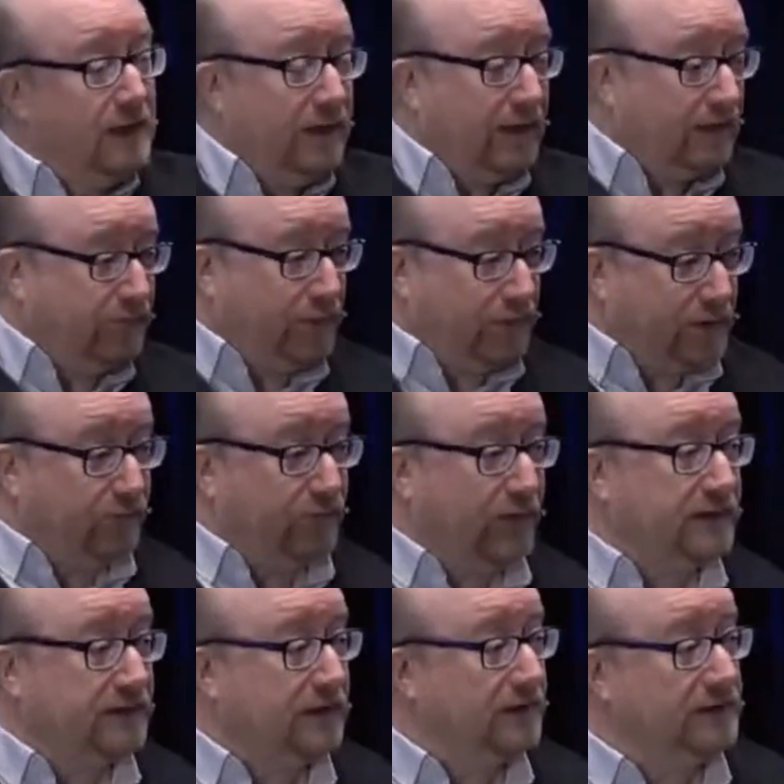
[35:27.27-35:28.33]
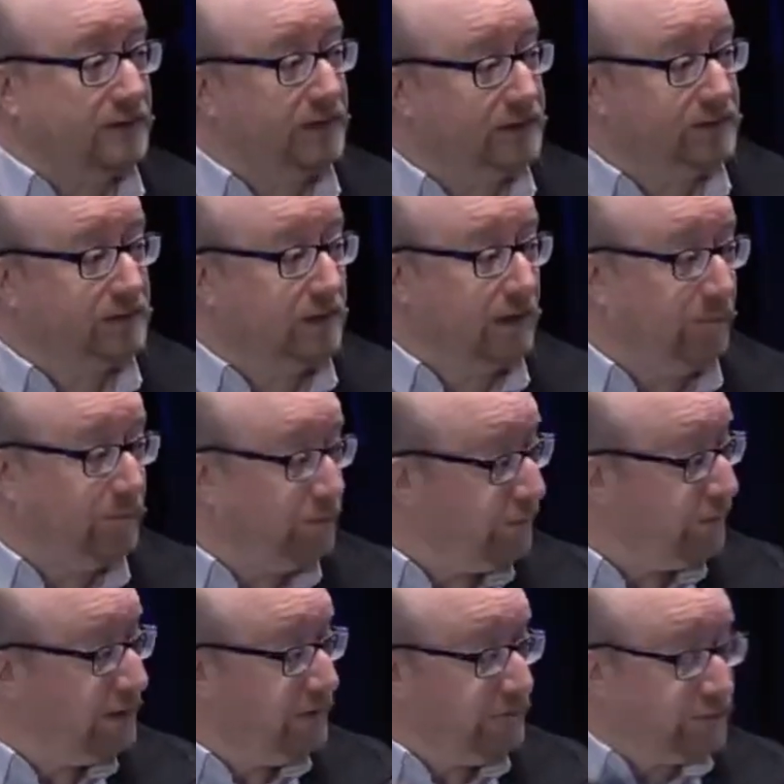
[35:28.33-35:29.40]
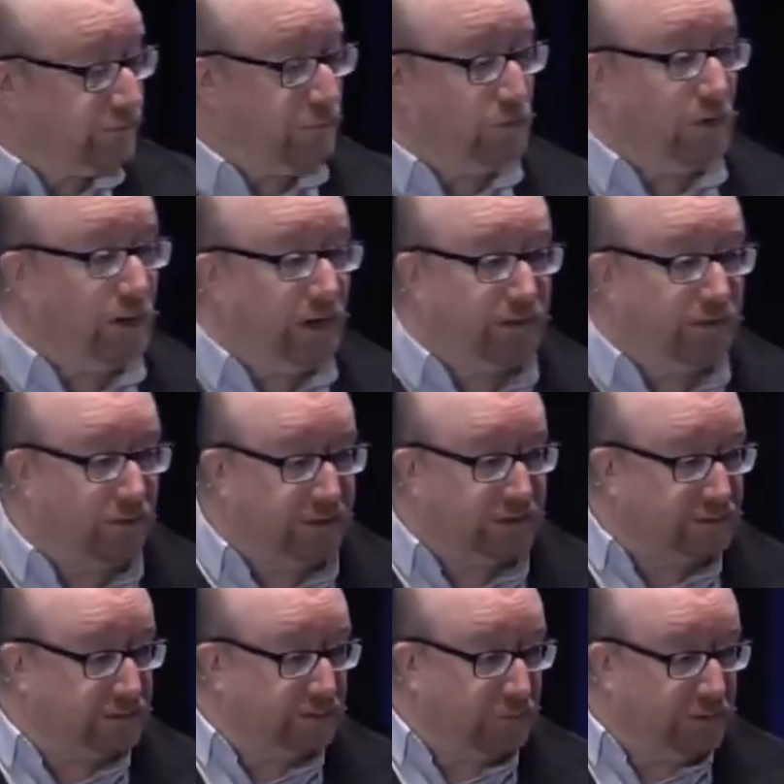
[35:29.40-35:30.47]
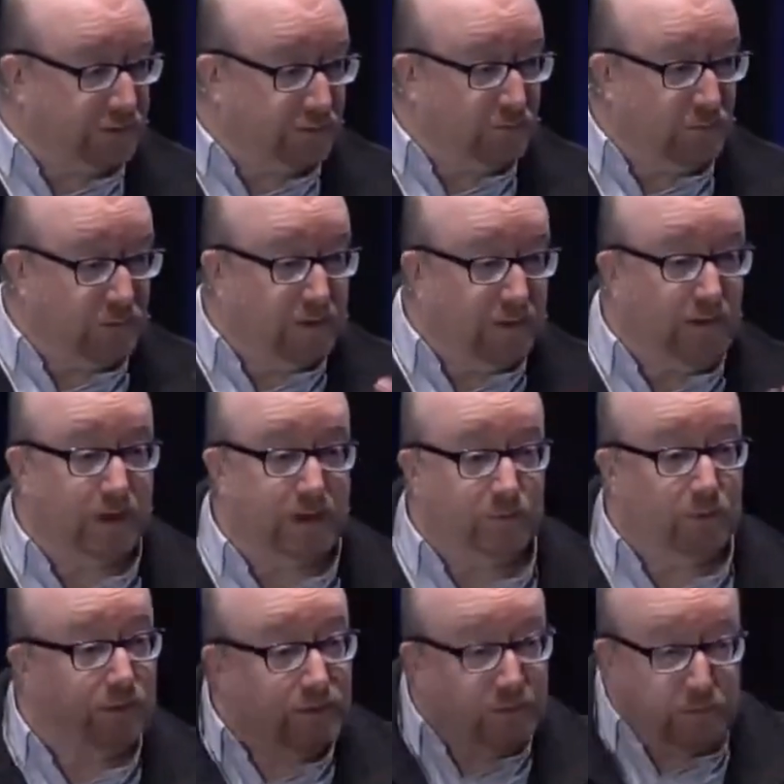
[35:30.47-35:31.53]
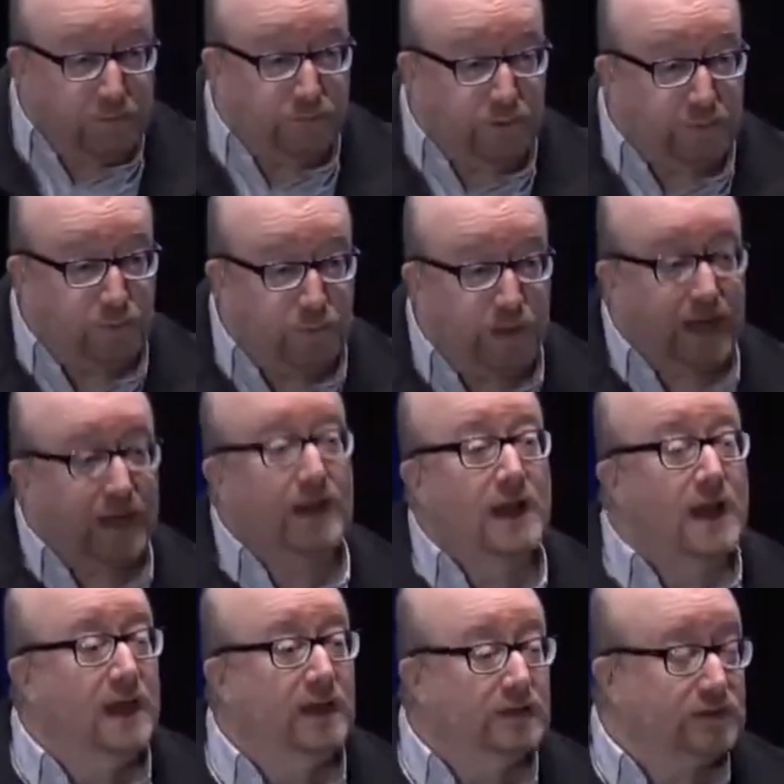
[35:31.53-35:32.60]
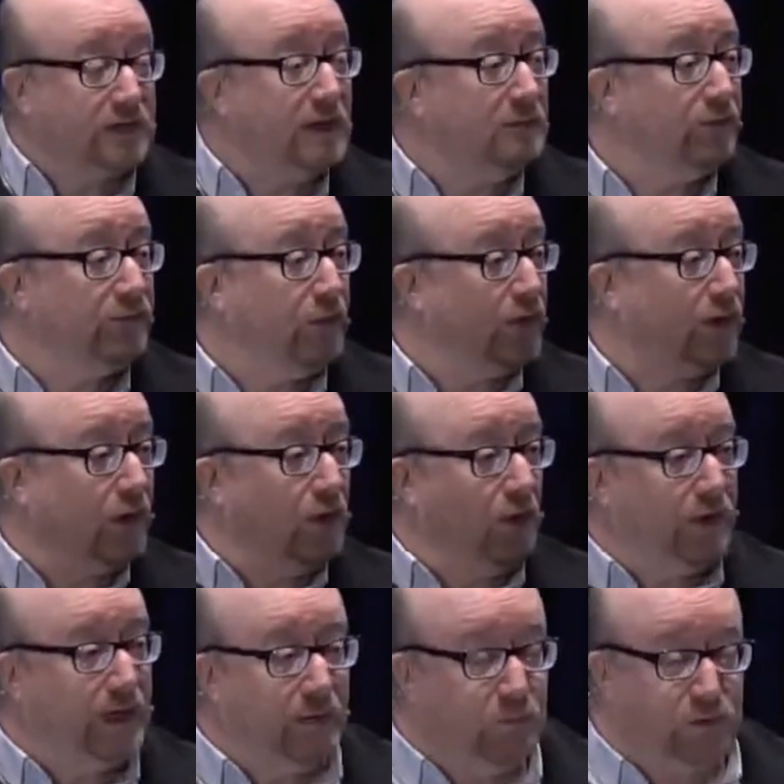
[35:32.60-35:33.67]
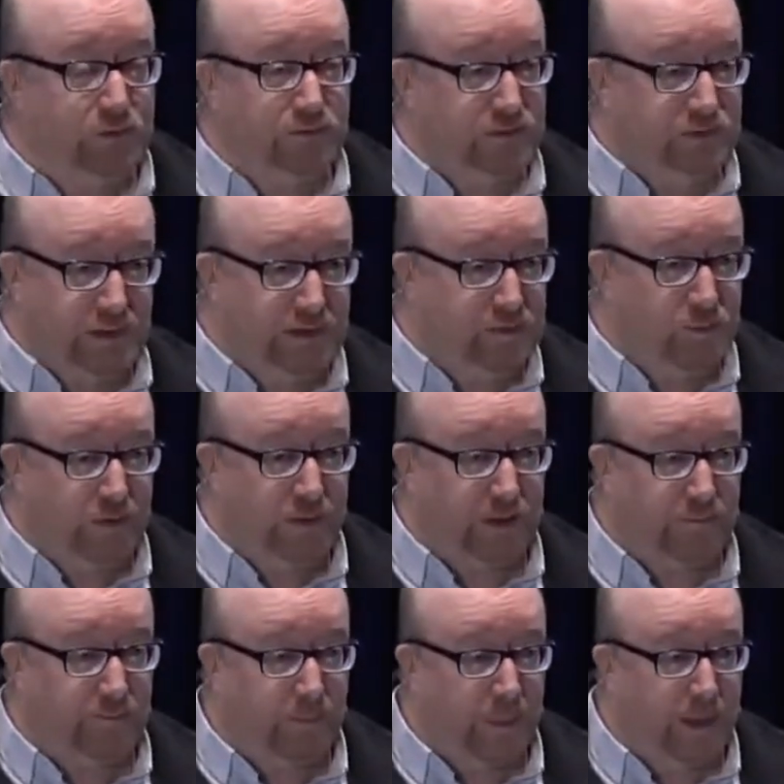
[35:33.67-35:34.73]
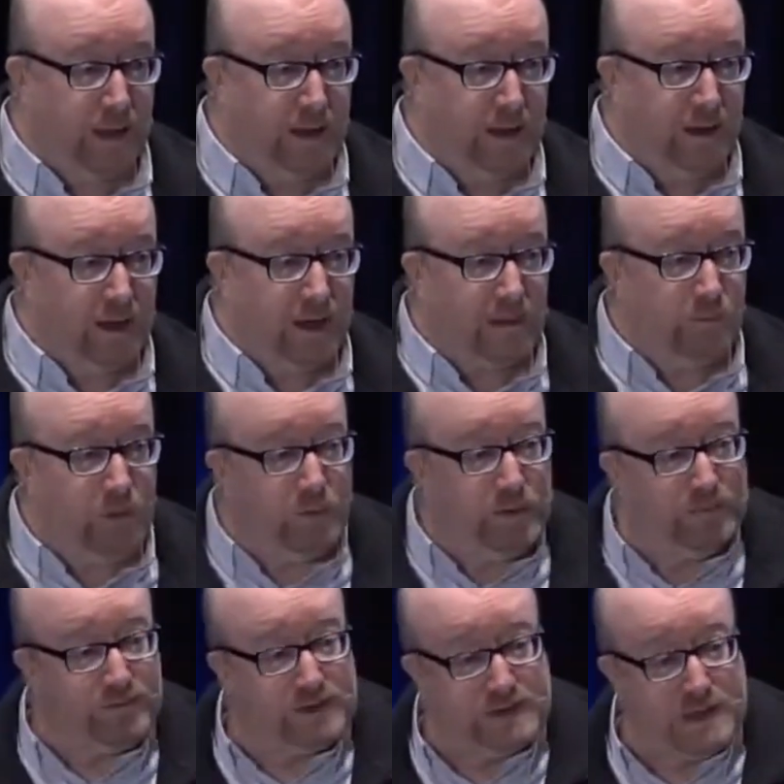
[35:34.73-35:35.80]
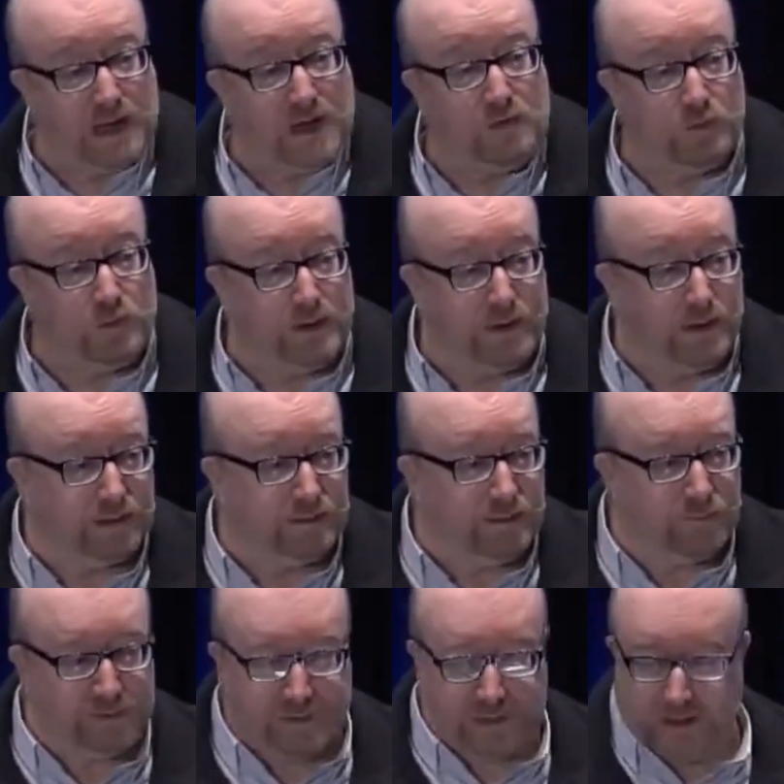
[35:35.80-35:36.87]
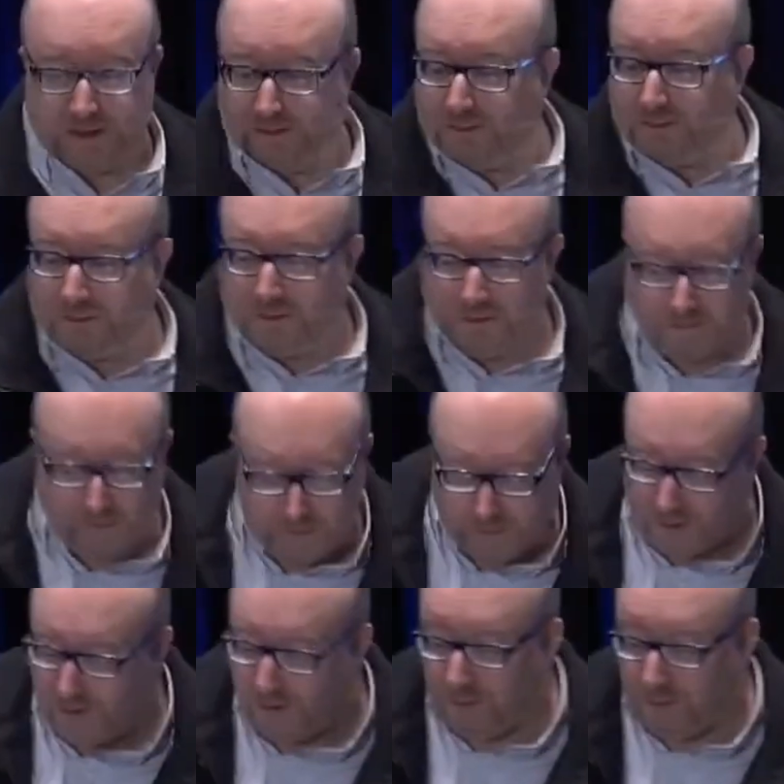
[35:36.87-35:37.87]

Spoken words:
if we confess our sins to Him. He forgives us for all unrighteousness, 1 John 1:9. If we bring our sin before the Lord, He will deal with it. And when we've dealt with it and we say, Lord, no, oh